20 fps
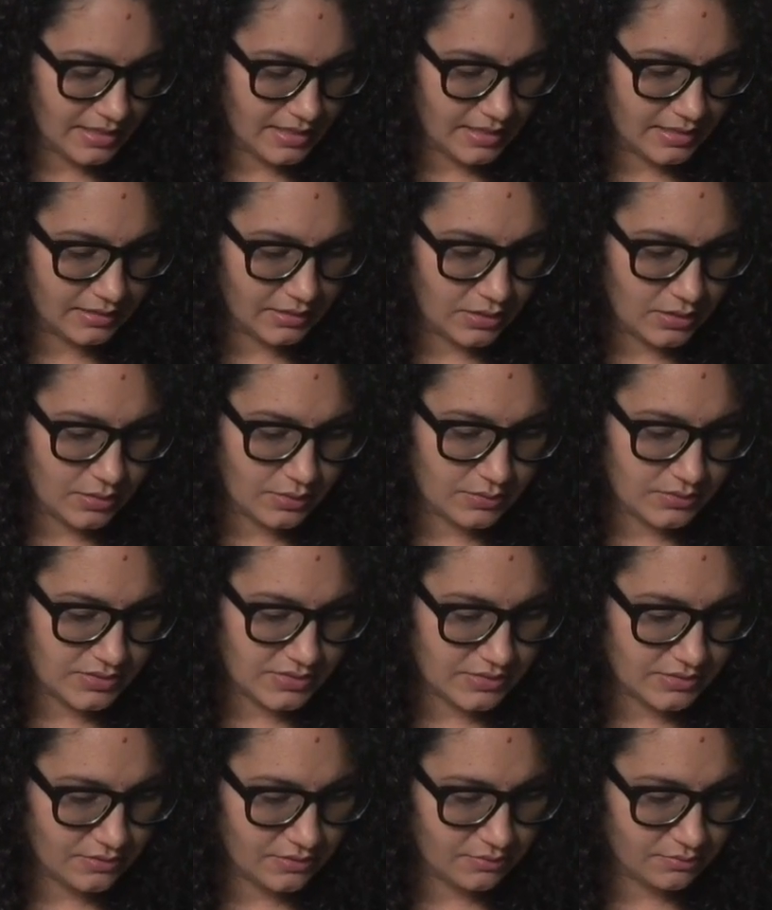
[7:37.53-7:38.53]
and
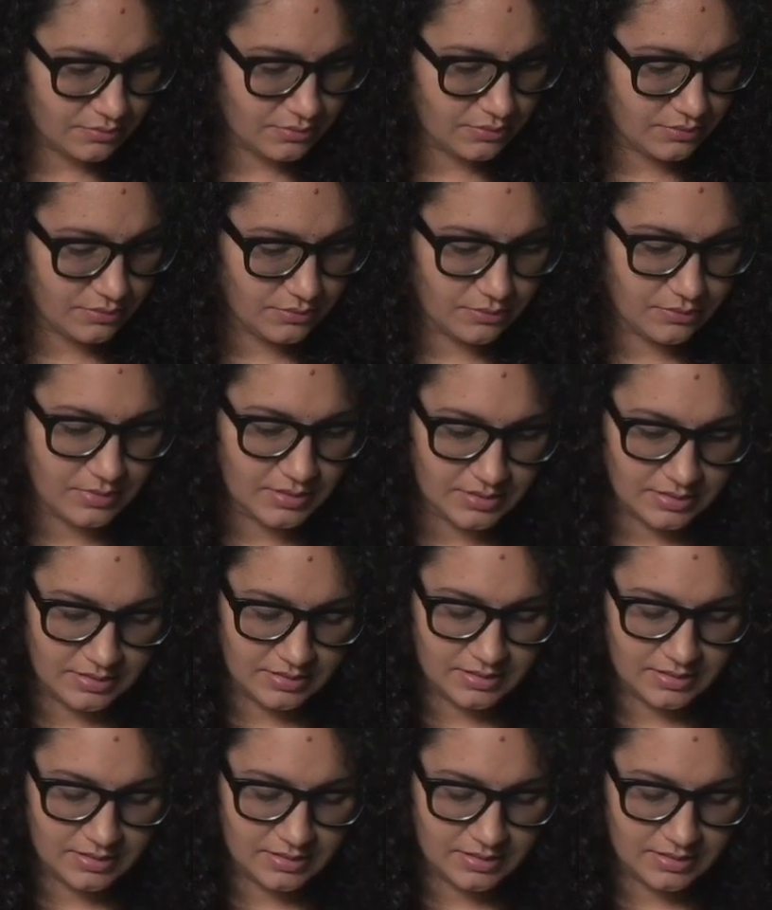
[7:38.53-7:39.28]
goes through,